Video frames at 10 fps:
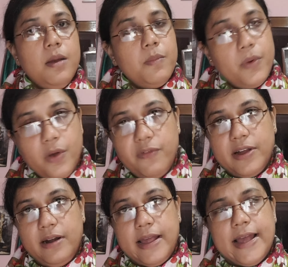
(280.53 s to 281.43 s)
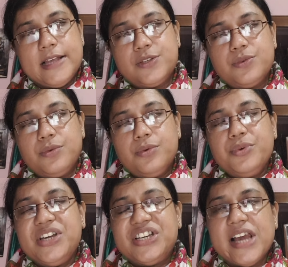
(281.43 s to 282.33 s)
Moreover, as
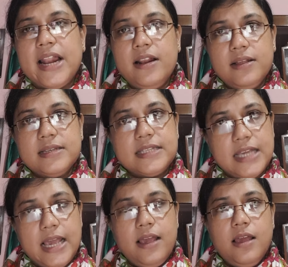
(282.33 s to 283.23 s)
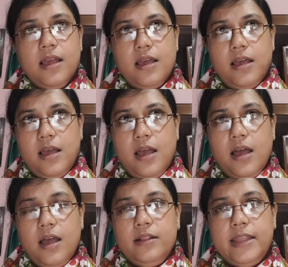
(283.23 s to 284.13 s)
we shall see,
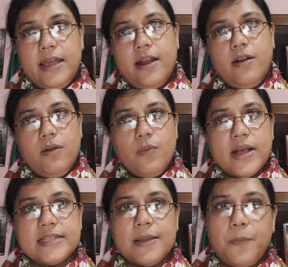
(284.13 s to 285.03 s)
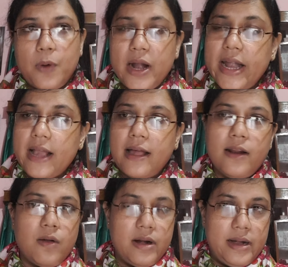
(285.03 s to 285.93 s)
there was a political
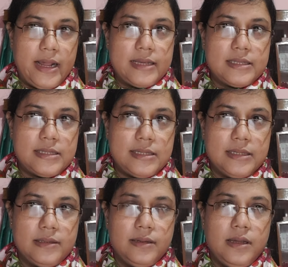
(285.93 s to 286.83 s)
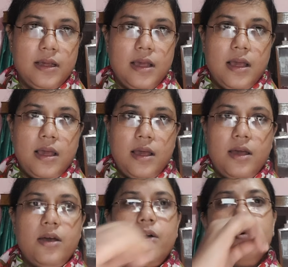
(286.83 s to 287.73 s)
context
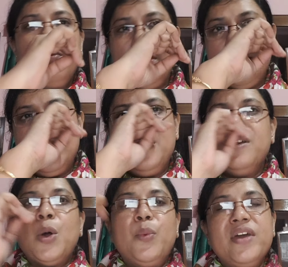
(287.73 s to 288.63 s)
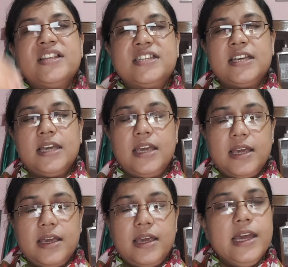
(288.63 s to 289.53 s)
within which
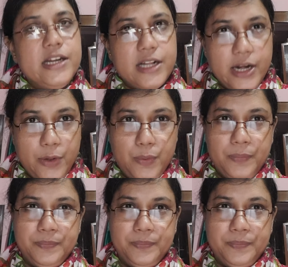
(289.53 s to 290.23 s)
it grew.